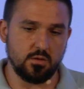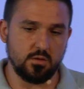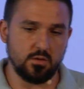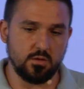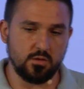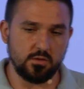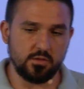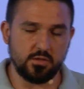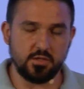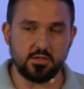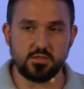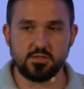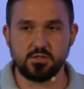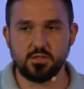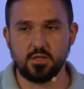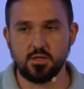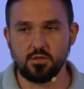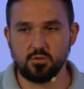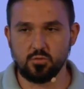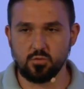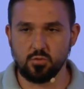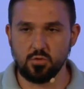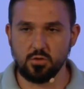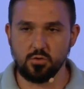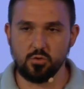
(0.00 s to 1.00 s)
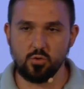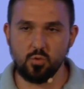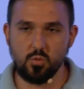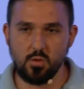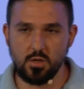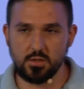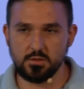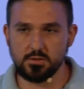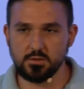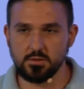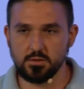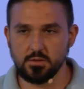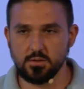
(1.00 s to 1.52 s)
their state to the new
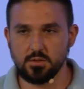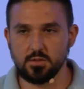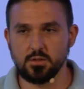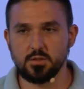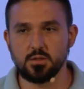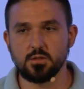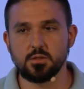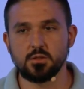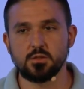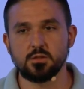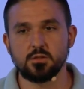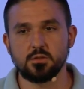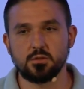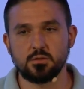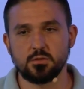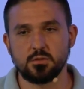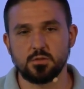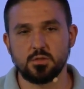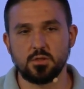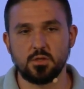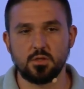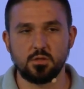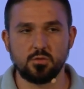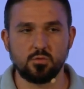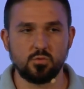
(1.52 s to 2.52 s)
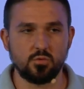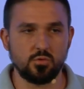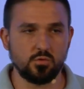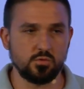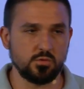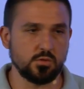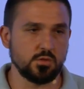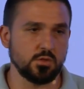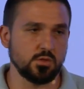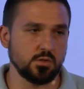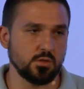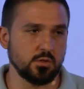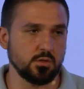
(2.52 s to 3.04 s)
one, to
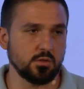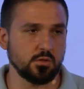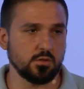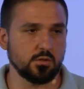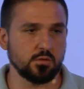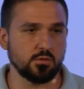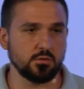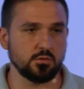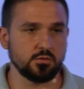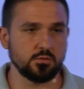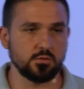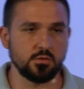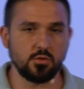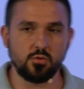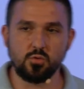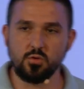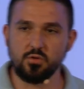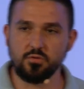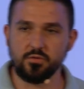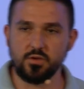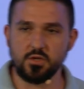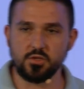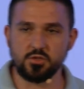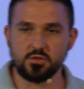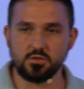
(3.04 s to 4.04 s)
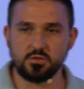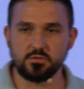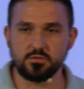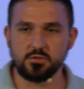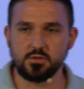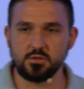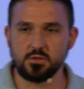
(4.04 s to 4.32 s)
use the newer version of